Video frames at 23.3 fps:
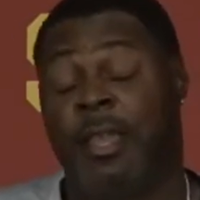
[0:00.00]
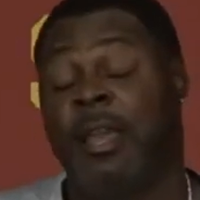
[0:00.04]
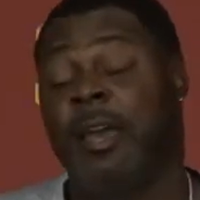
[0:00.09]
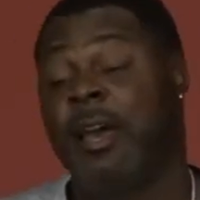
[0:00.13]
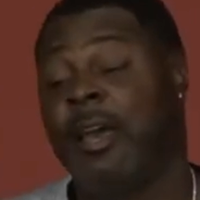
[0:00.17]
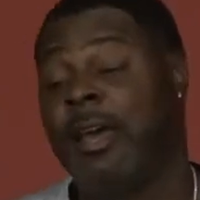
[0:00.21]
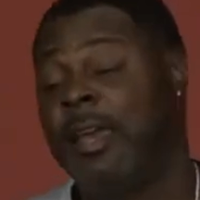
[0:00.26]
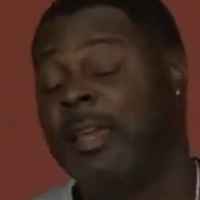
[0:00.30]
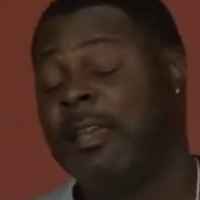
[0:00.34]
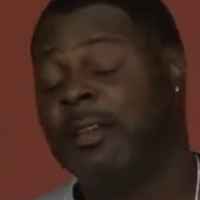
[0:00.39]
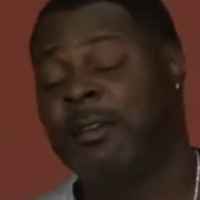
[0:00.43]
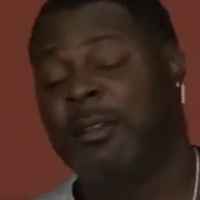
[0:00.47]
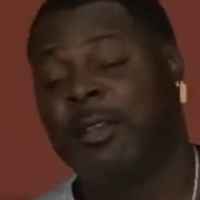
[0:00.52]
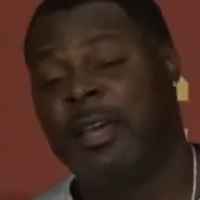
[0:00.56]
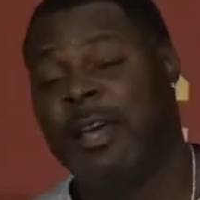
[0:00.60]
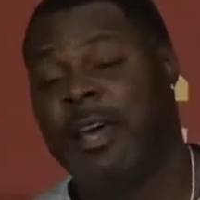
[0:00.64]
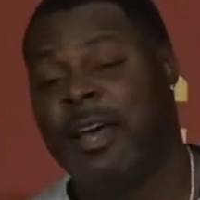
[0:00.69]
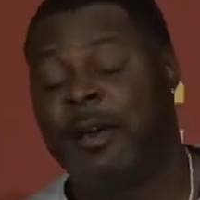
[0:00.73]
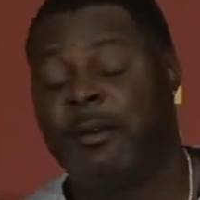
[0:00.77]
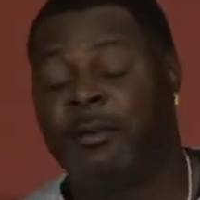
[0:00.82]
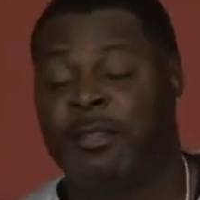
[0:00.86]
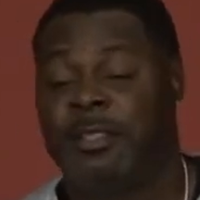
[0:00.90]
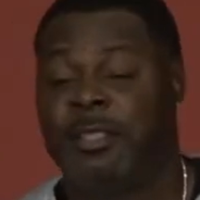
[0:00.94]
Yeah, I ain't gonna
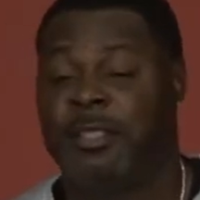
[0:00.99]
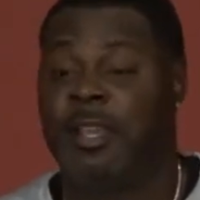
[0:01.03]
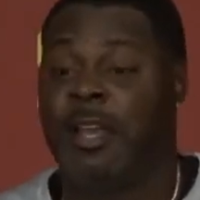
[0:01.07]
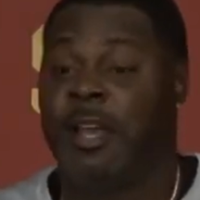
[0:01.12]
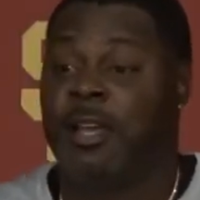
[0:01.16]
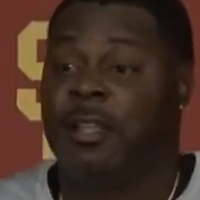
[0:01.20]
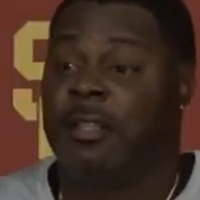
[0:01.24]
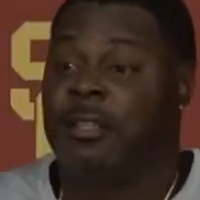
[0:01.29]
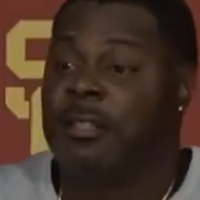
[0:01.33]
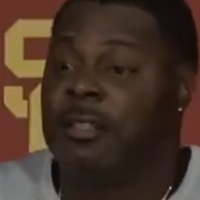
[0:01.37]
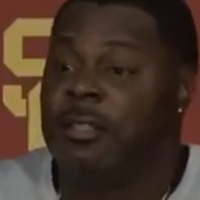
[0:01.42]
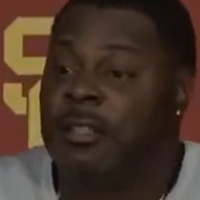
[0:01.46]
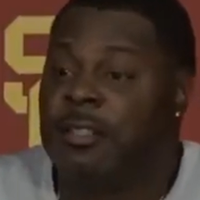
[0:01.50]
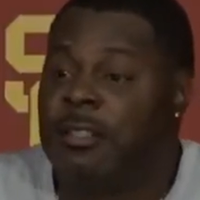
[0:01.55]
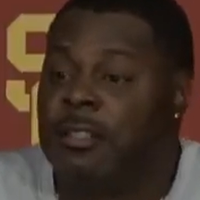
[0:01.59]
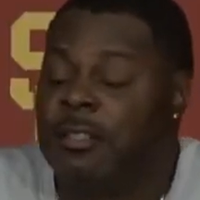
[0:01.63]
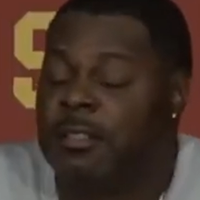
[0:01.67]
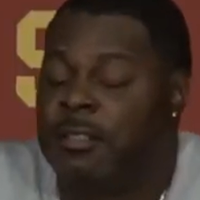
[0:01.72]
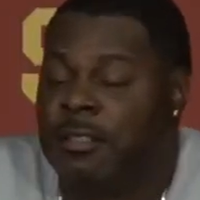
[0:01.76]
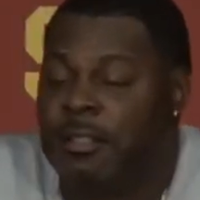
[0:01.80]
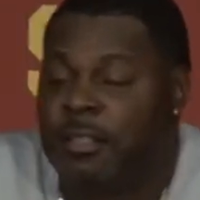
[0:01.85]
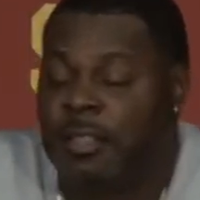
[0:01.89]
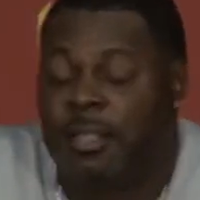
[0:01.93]
lie, I was shocked.
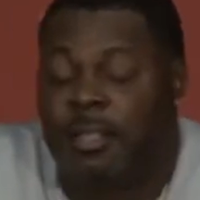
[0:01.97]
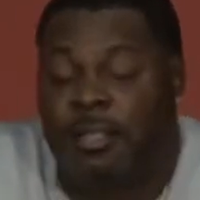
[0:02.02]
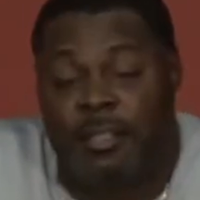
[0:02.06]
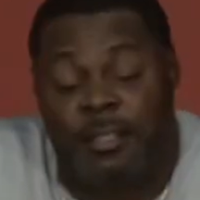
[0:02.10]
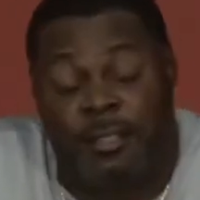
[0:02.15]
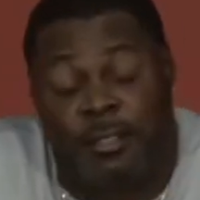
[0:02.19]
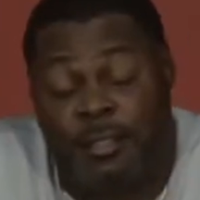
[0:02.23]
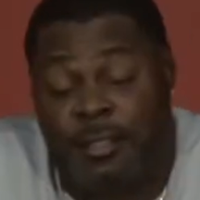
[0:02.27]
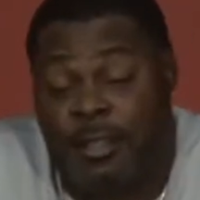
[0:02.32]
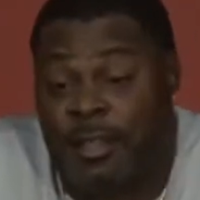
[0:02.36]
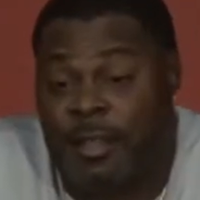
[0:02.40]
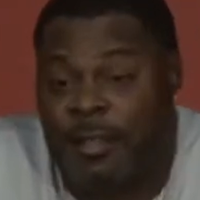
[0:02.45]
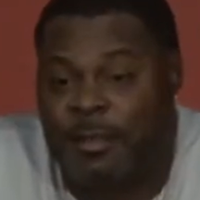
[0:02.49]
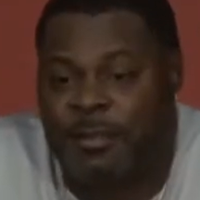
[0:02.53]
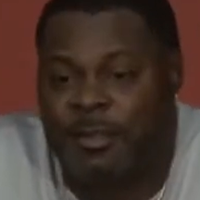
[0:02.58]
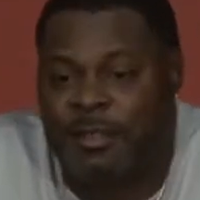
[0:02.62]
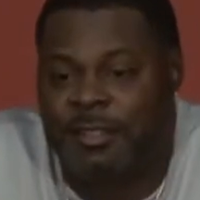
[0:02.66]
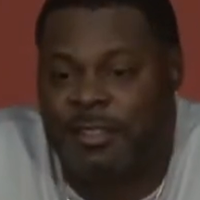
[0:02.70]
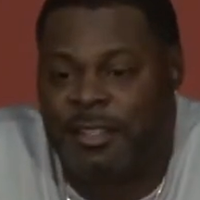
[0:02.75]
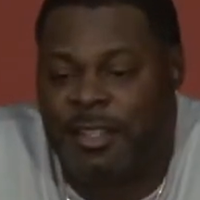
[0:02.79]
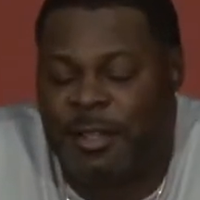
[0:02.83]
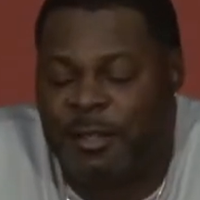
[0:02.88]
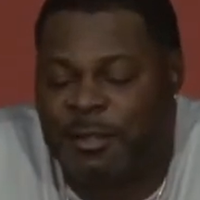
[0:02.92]
I
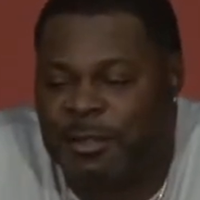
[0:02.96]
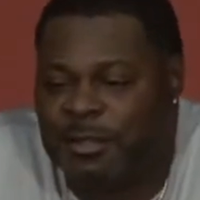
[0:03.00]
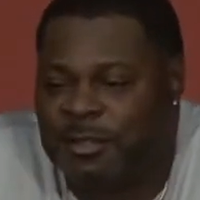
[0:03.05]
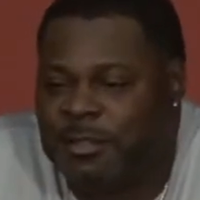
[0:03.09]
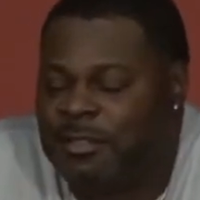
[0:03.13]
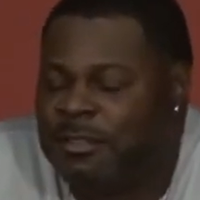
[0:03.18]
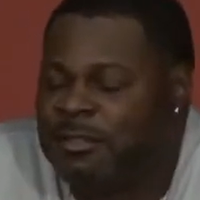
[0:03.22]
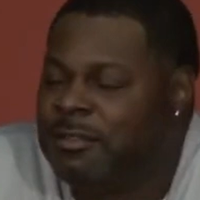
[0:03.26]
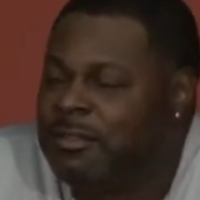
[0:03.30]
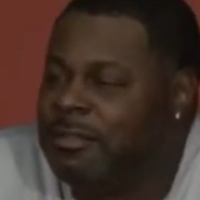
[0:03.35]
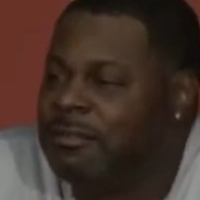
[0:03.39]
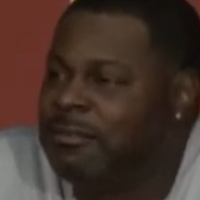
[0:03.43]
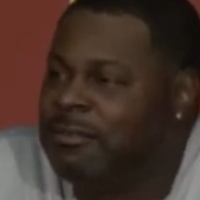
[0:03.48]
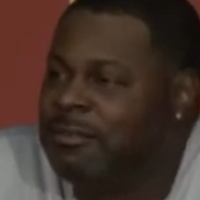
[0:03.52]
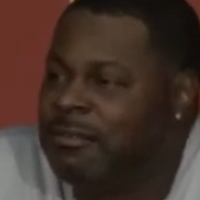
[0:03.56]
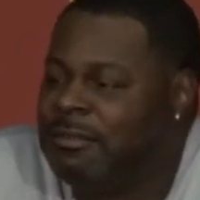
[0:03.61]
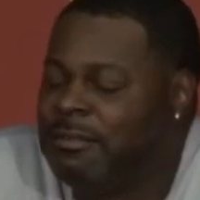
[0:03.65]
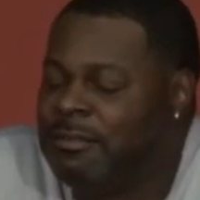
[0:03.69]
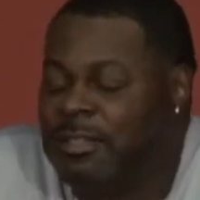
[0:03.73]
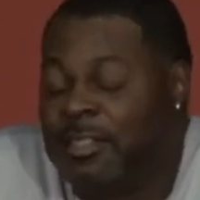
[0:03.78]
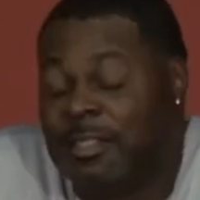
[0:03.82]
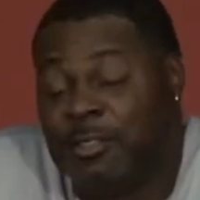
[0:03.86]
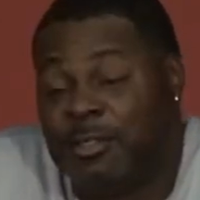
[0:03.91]
was
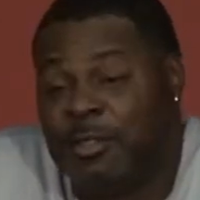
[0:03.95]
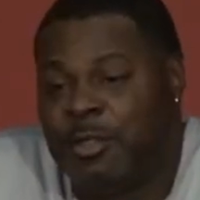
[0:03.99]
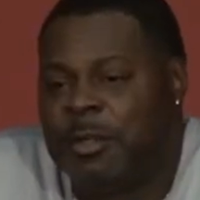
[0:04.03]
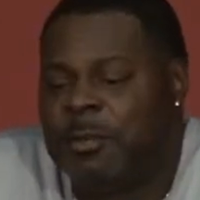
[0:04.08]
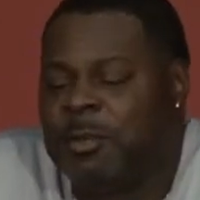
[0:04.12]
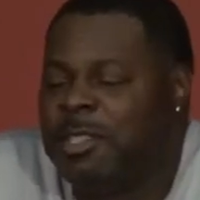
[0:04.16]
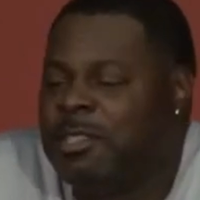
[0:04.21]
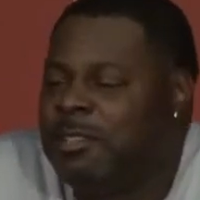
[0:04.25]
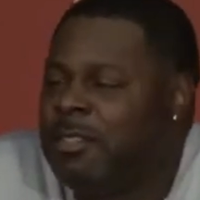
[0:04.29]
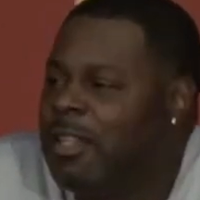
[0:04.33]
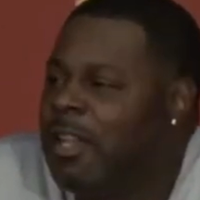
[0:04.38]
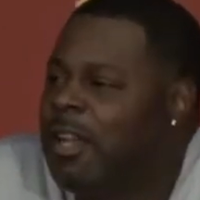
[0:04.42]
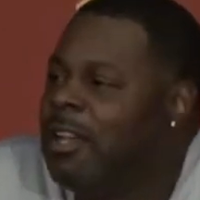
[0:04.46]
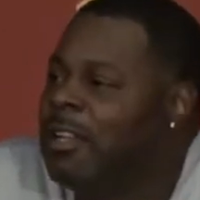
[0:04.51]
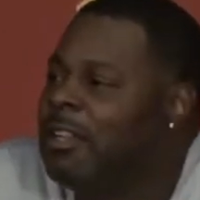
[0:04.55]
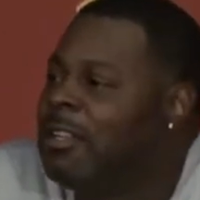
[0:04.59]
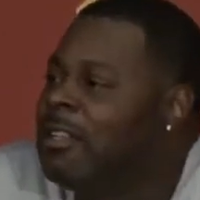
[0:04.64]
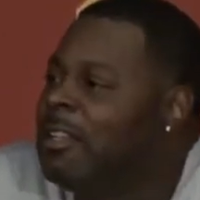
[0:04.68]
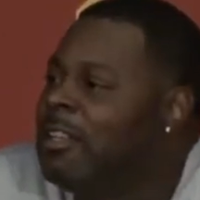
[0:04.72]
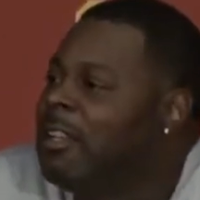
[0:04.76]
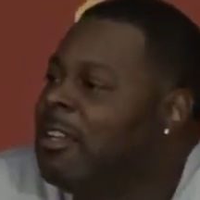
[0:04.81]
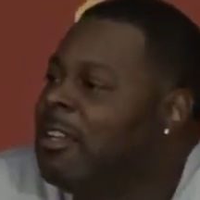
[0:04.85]
extremely shocked.